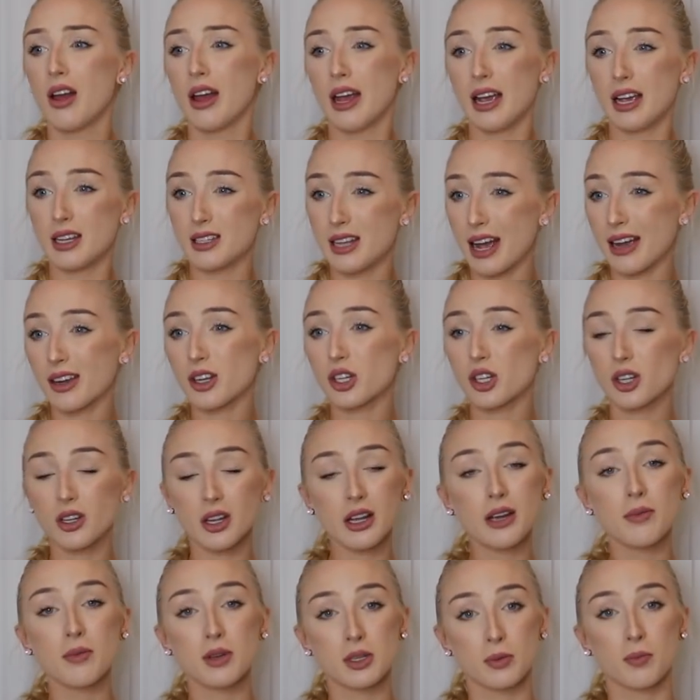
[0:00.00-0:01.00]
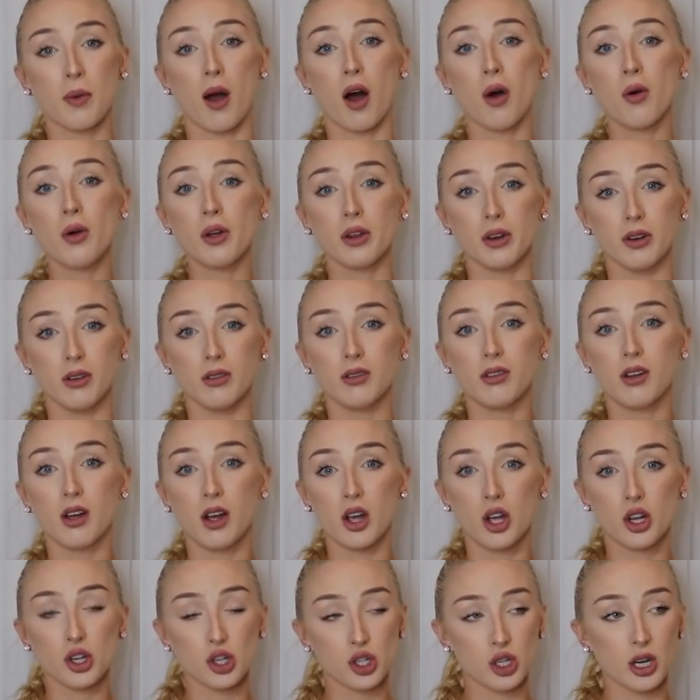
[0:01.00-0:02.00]
is actually Miss Bowen.
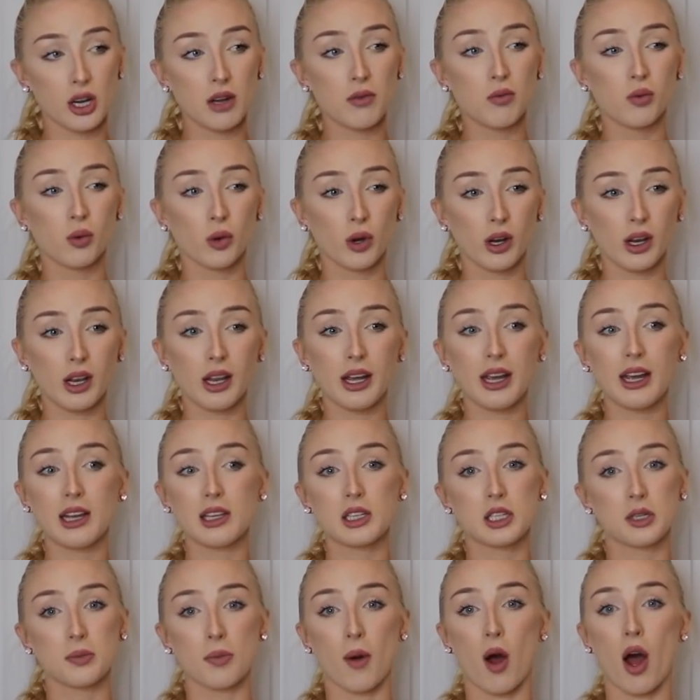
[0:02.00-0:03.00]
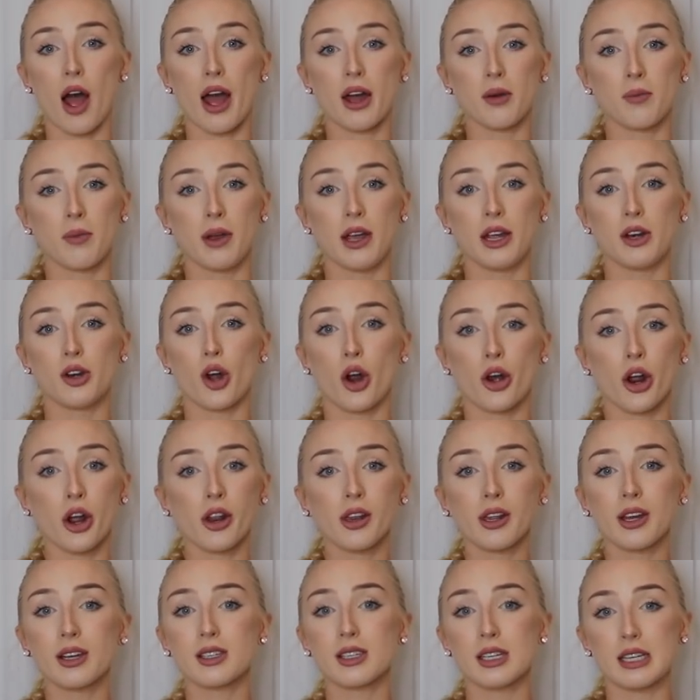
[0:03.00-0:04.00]
She really inspired me, not
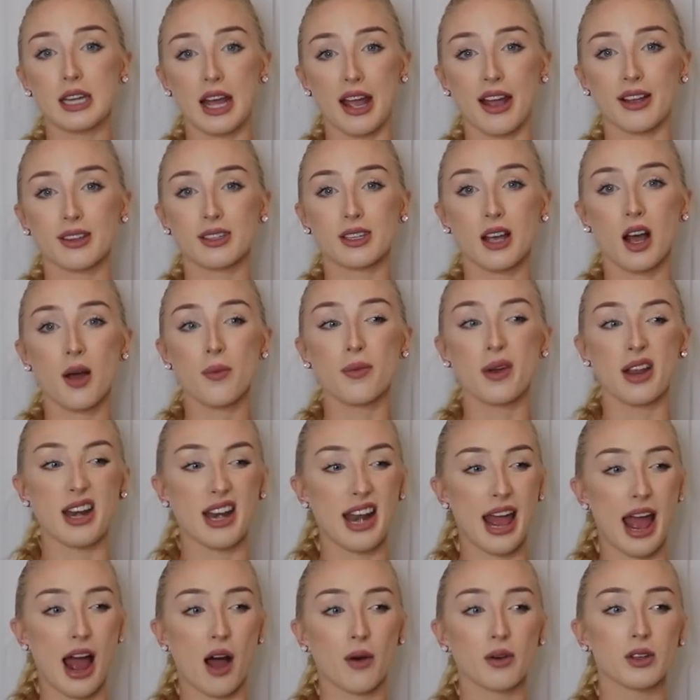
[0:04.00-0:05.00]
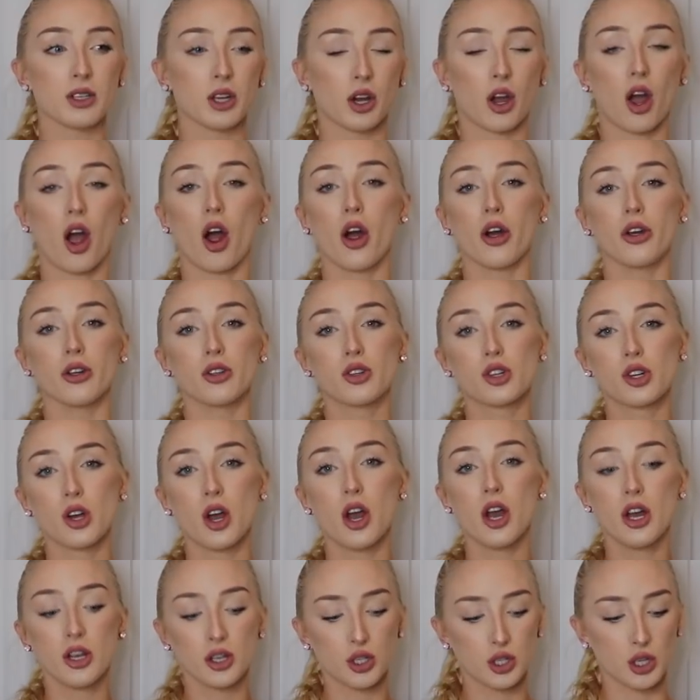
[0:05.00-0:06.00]
only as a dancer, but now as a coach.
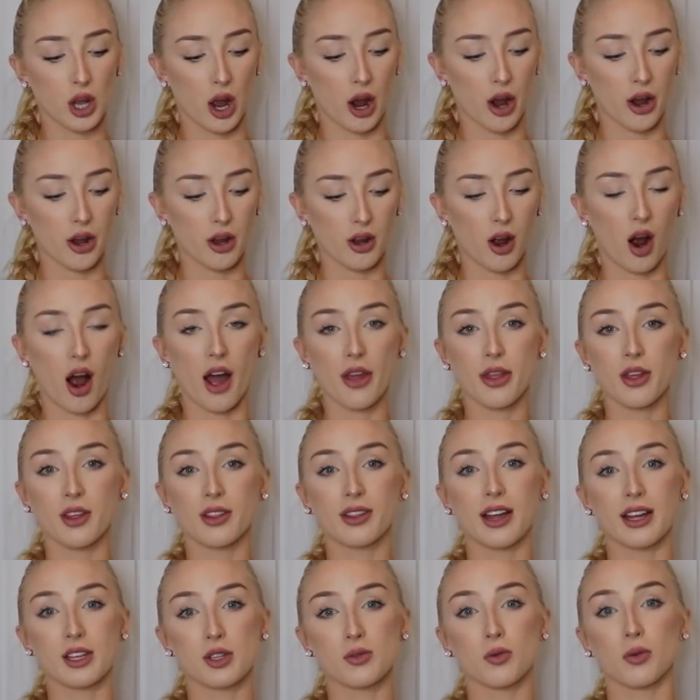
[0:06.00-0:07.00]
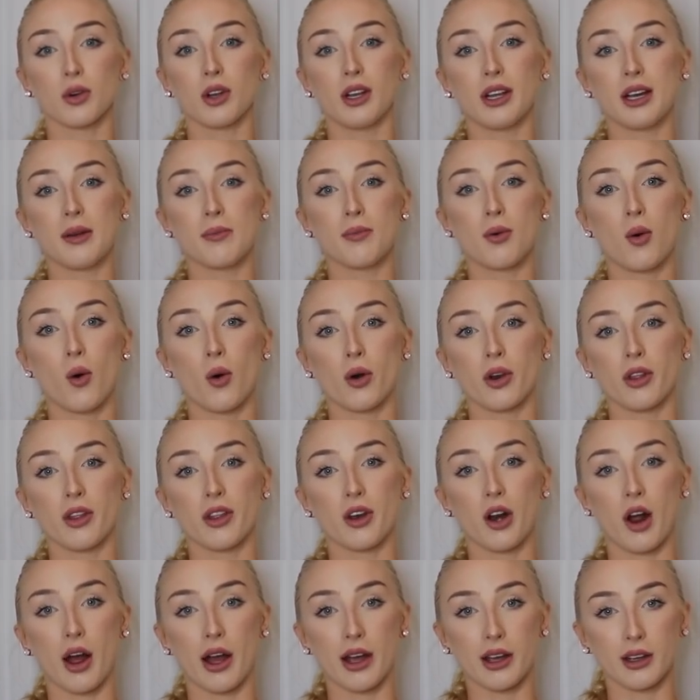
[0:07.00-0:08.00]
So I think that's really important
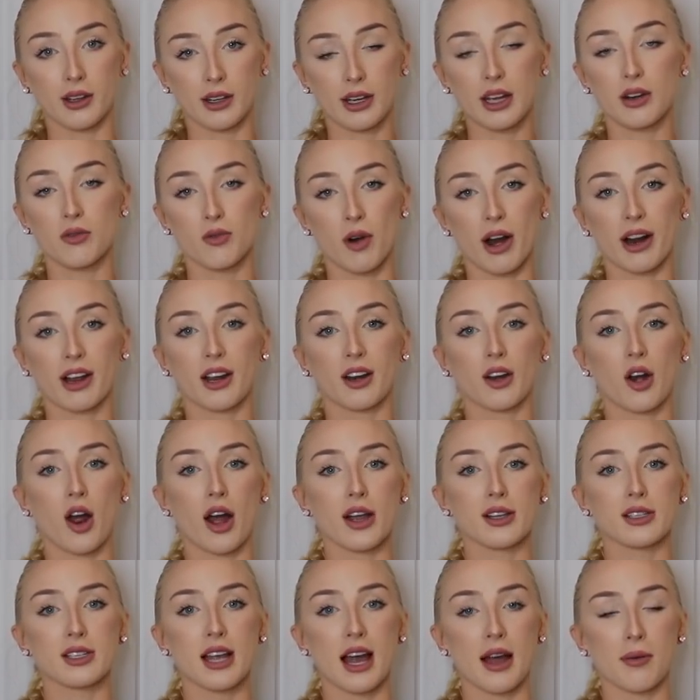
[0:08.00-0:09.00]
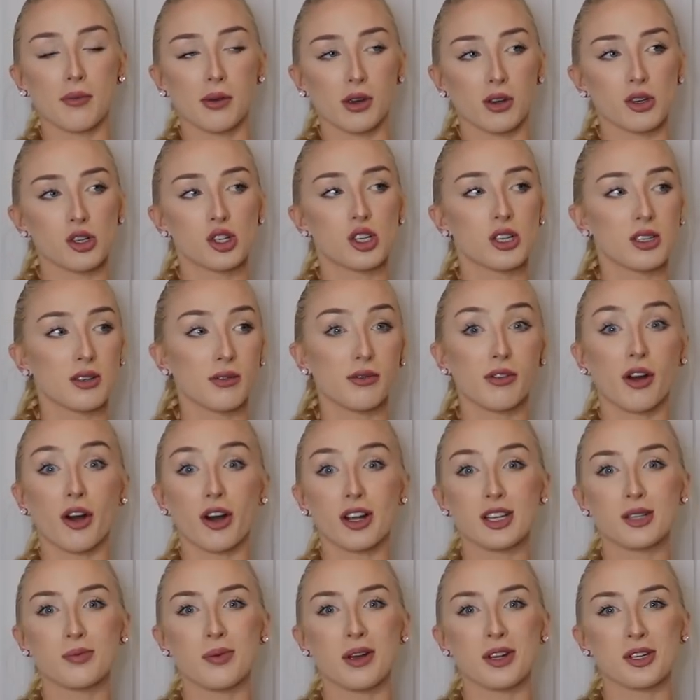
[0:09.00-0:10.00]
that I can recognize that, because she's a
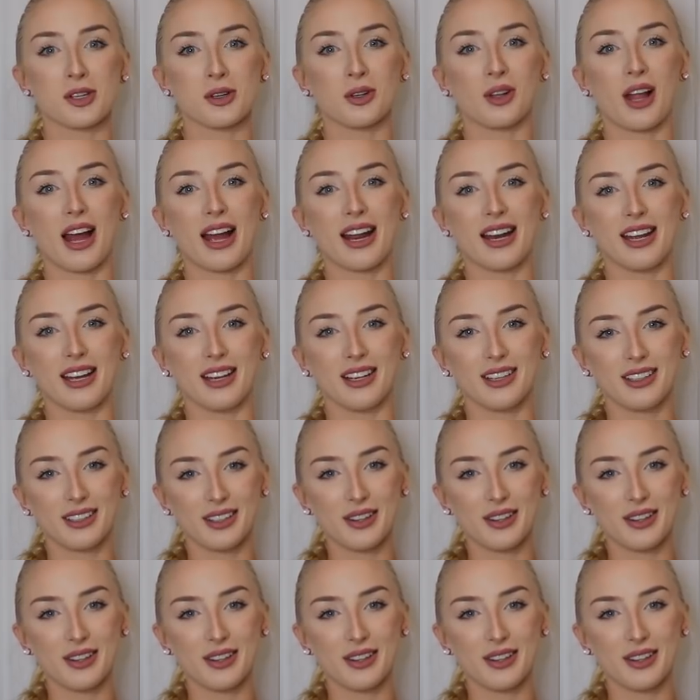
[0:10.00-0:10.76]
very special lady.